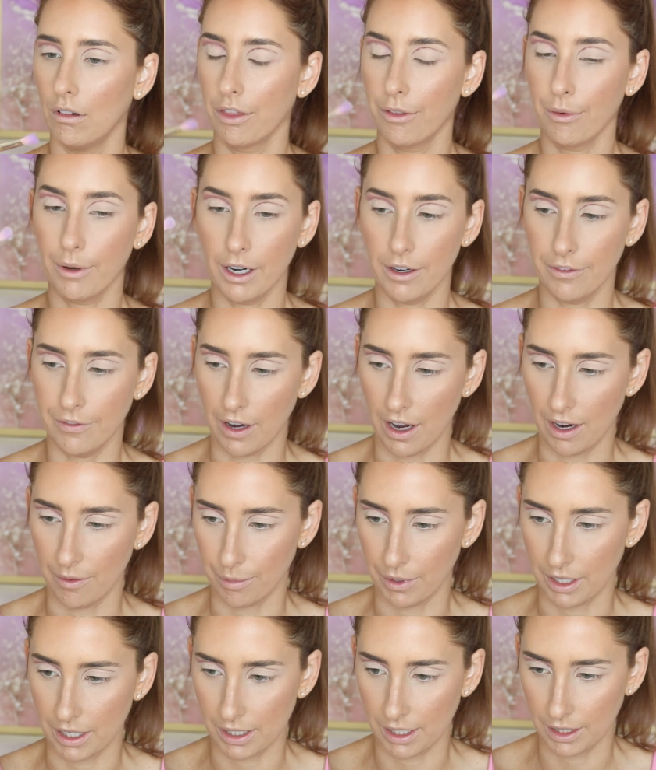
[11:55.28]
305
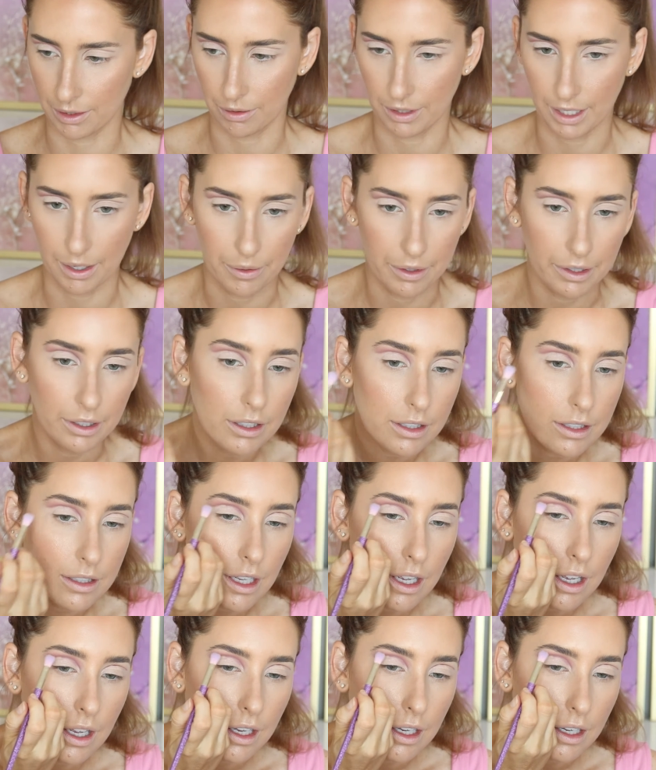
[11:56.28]
brush, that's what that one is,
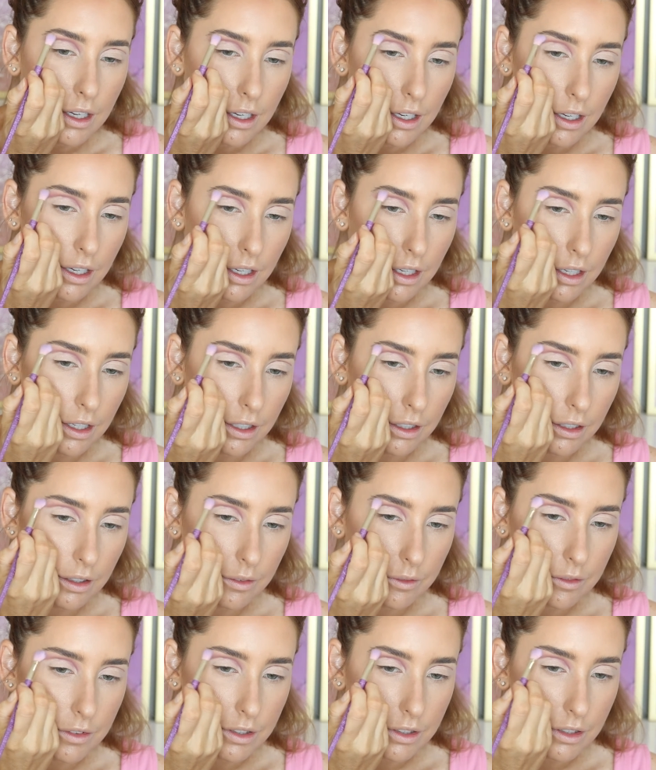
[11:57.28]
and
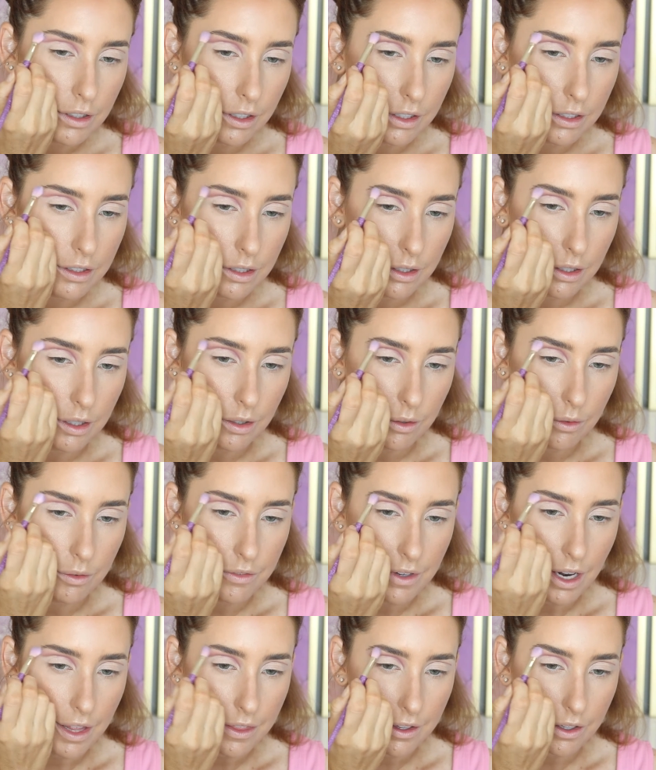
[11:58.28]
I'm just going to, with
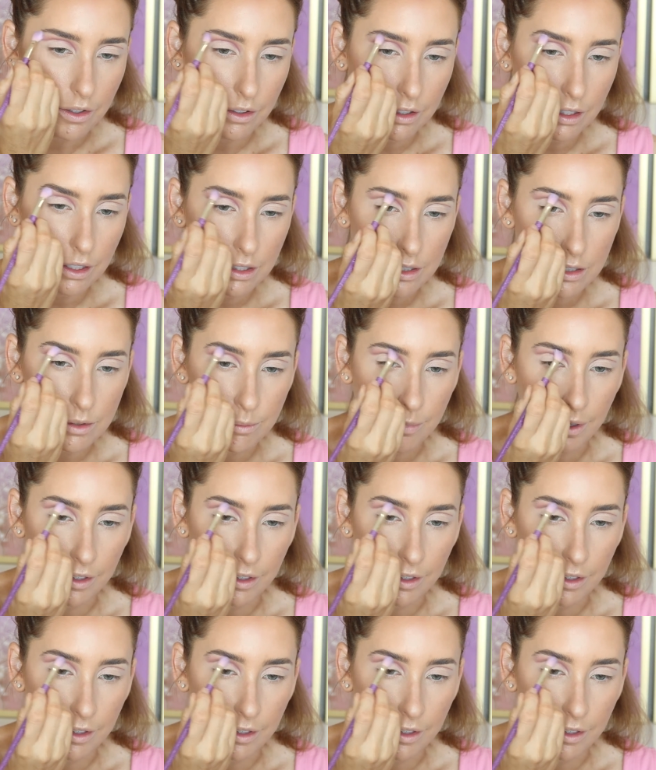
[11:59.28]
nothing on it, just